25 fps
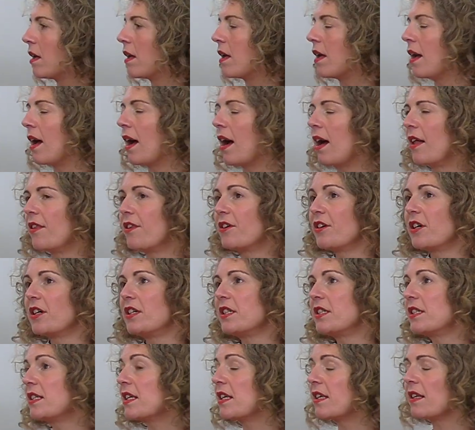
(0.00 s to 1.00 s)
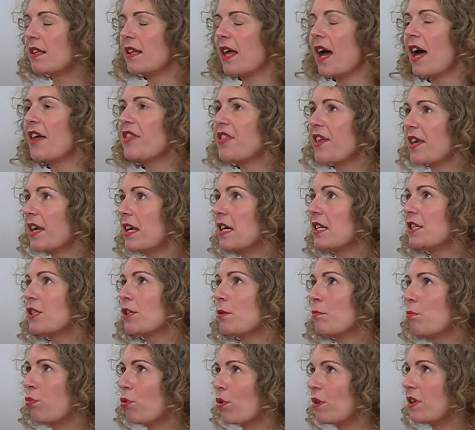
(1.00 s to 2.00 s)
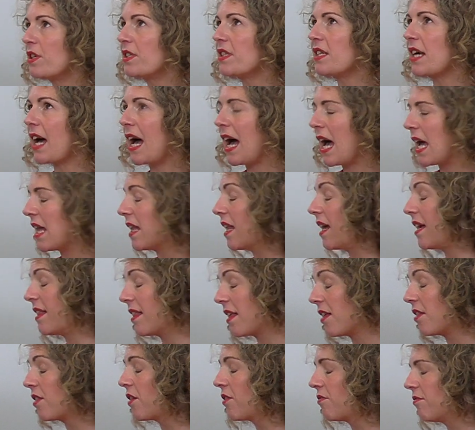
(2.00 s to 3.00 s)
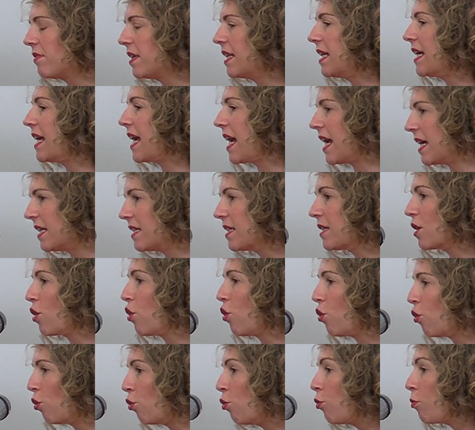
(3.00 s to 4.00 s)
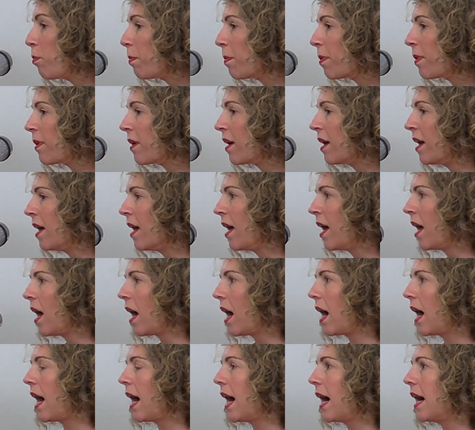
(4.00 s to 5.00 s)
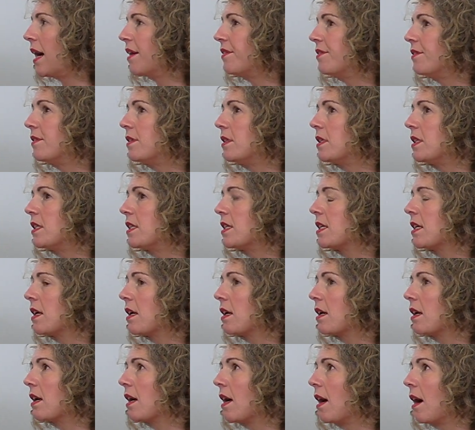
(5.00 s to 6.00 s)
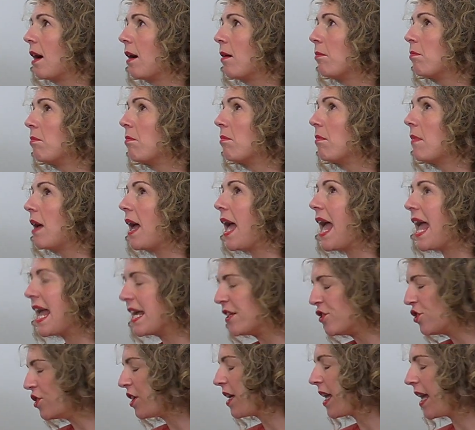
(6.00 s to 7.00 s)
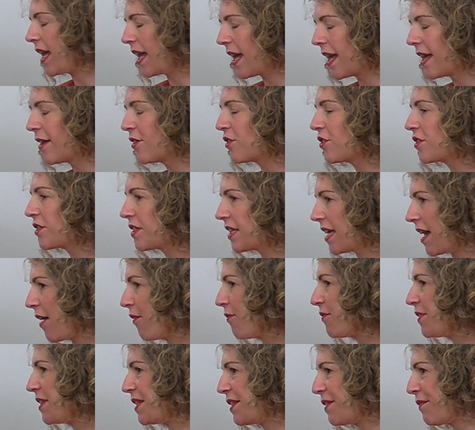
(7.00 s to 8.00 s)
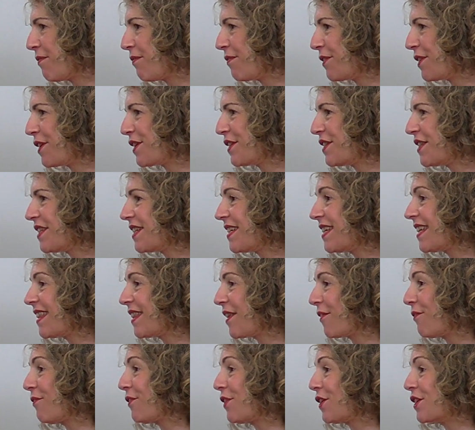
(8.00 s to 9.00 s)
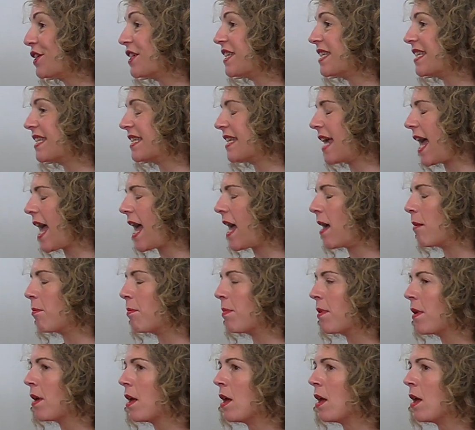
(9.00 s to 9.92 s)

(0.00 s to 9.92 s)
Yeah, there is. I think it's important to highlight that there really is hope, and educating yourself is the first step.